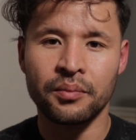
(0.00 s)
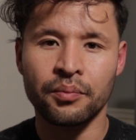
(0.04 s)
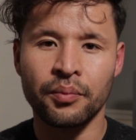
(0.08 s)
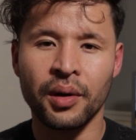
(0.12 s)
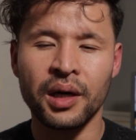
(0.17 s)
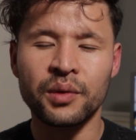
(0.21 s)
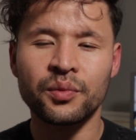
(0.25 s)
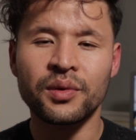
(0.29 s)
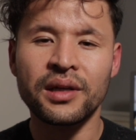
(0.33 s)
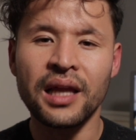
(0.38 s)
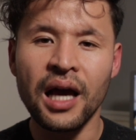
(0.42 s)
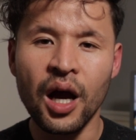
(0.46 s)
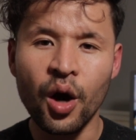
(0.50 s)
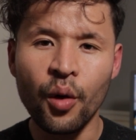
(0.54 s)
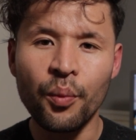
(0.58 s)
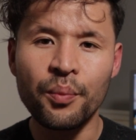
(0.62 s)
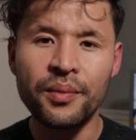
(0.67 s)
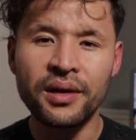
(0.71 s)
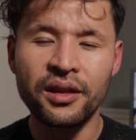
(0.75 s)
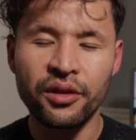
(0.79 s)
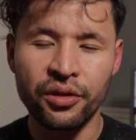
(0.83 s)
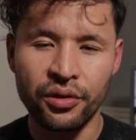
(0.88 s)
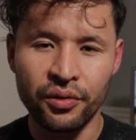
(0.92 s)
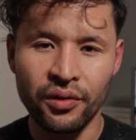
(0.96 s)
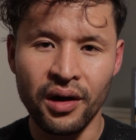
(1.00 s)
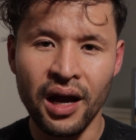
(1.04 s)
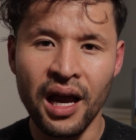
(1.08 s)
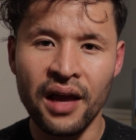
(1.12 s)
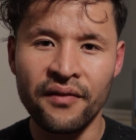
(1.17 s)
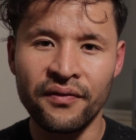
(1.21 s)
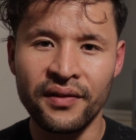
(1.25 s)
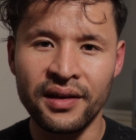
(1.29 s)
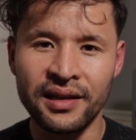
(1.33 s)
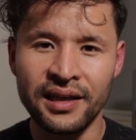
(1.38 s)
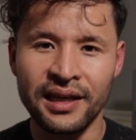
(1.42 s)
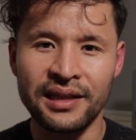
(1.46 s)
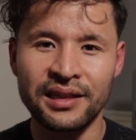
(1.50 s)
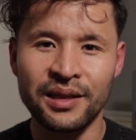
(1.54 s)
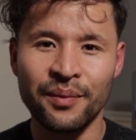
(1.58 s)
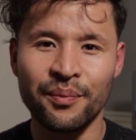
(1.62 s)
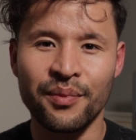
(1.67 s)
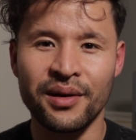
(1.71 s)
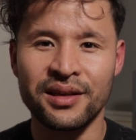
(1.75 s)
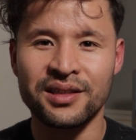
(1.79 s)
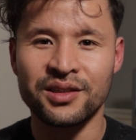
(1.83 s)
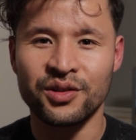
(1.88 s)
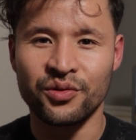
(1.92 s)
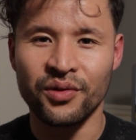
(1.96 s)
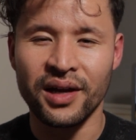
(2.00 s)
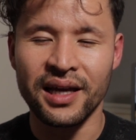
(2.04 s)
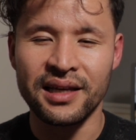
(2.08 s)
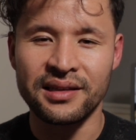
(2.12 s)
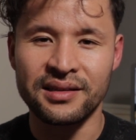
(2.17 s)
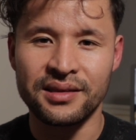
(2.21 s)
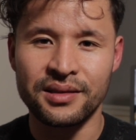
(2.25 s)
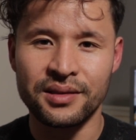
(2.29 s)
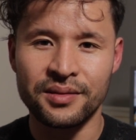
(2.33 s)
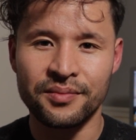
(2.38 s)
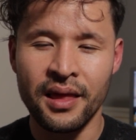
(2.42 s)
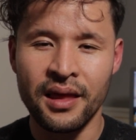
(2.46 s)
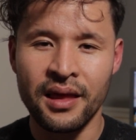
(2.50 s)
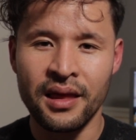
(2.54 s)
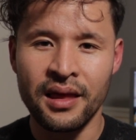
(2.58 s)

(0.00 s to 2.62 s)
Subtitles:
but will help me thrive and get the best grades.